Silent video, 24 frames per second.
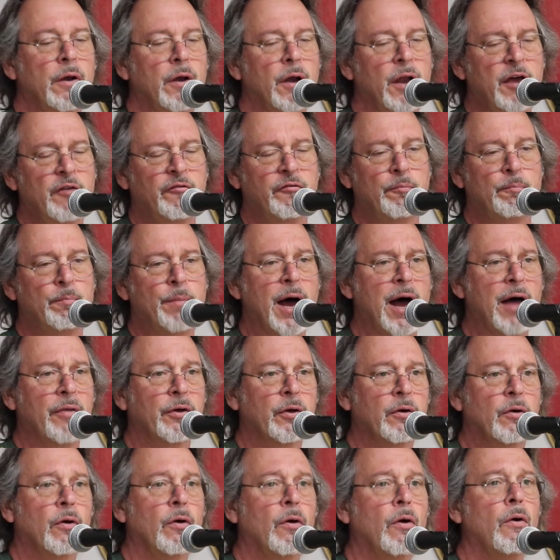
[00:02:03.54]
left by
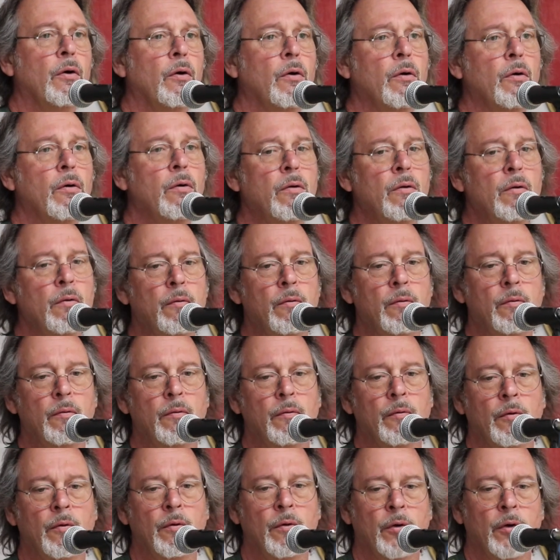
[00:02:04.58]
the cold.
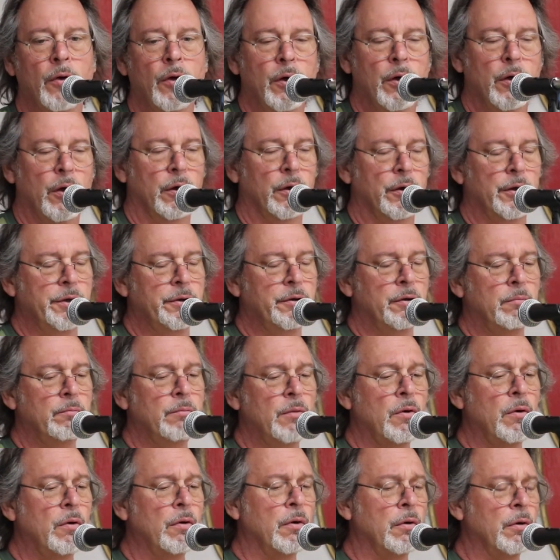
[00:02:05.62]
A little
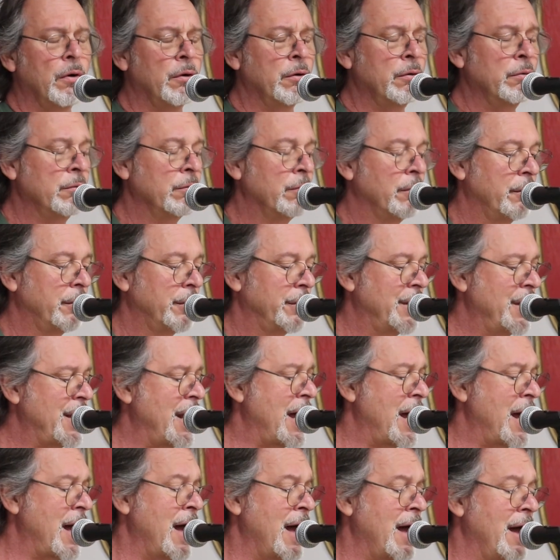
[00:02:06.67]
more and
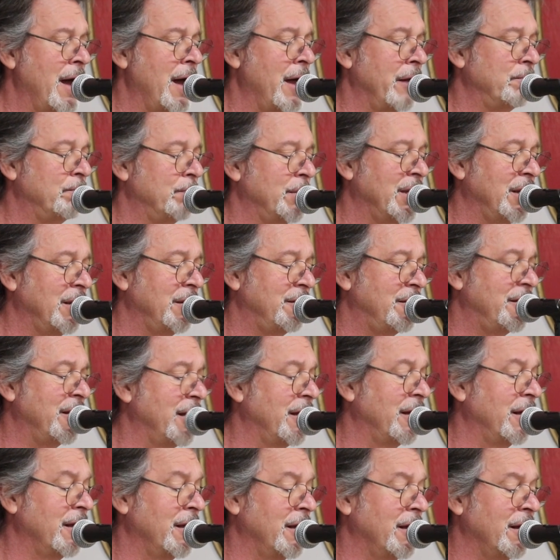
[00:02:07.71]
I'd be
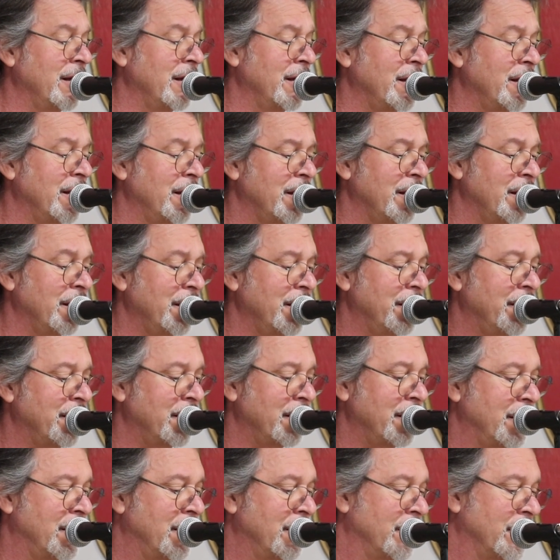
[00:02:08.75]
dead.
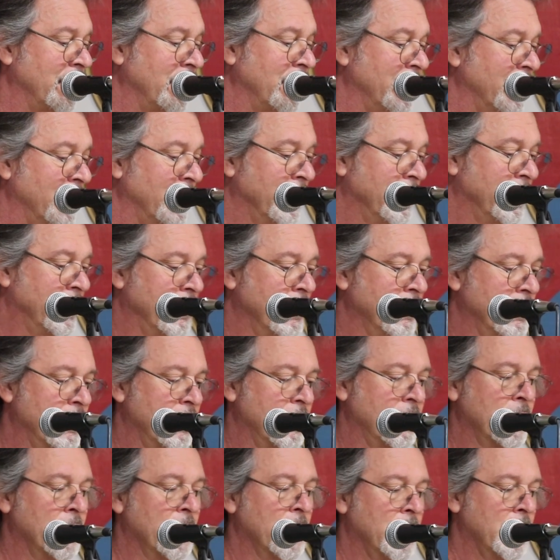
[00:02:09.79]

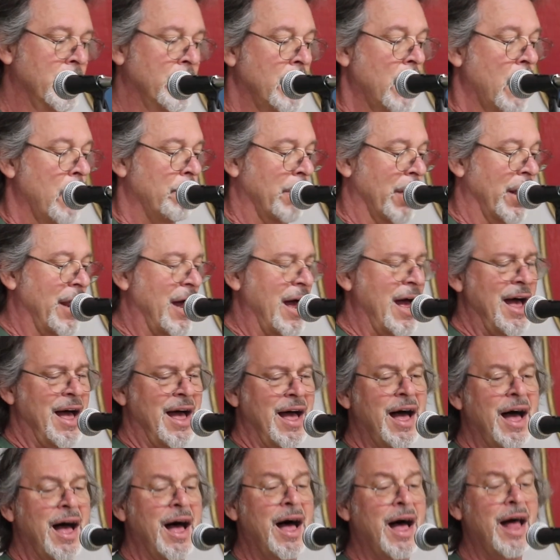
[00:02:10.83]
But
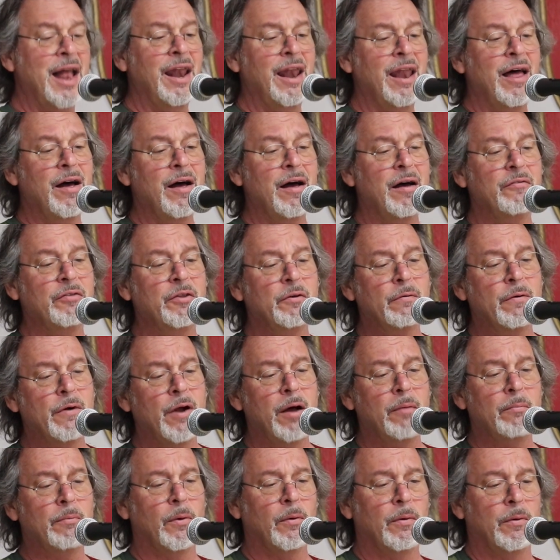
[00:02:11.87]
I love the
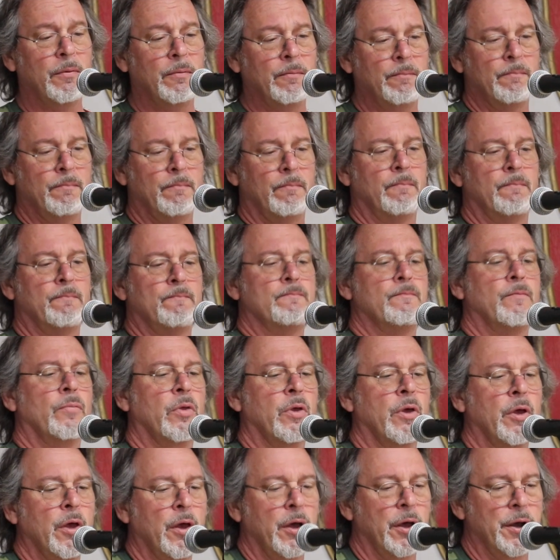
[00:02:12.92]
rumble,
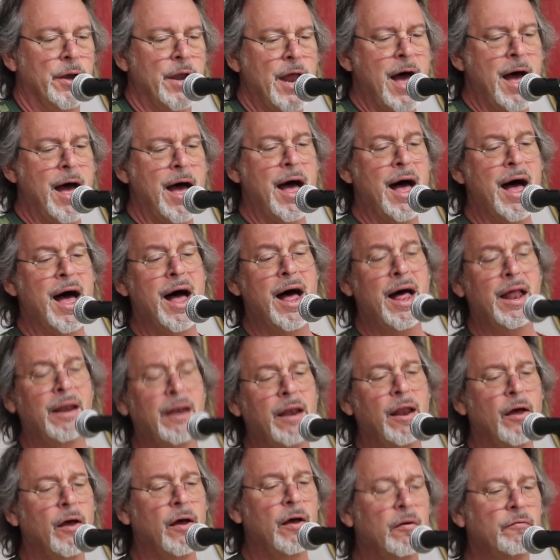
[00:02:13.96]
and
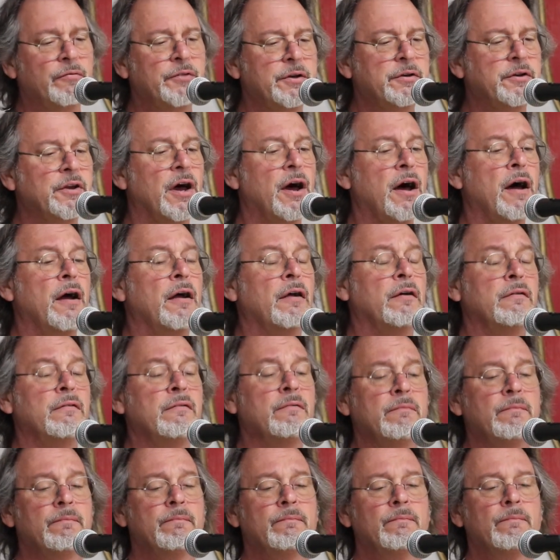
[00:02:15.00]
I love the dark,
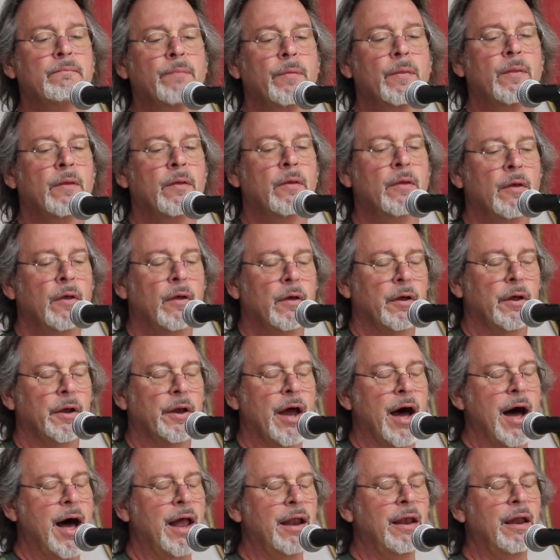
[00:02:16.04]

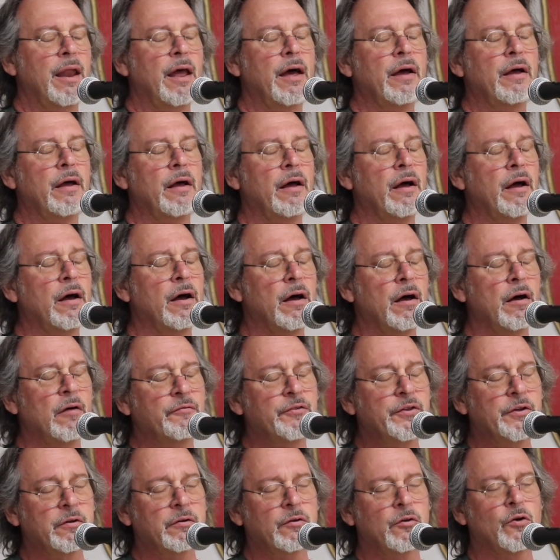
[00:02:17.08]
and I
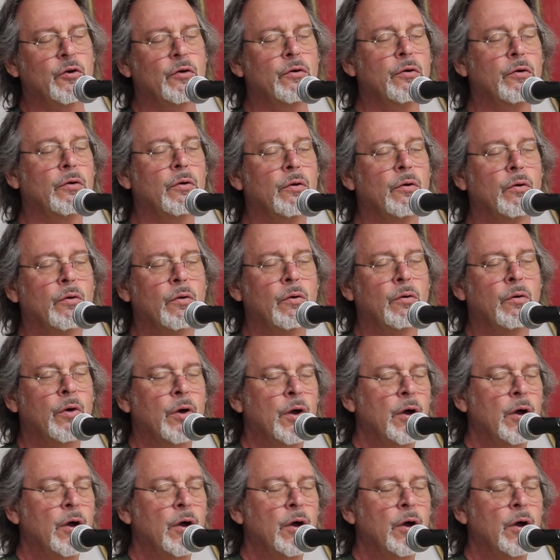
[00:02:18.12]
love the cool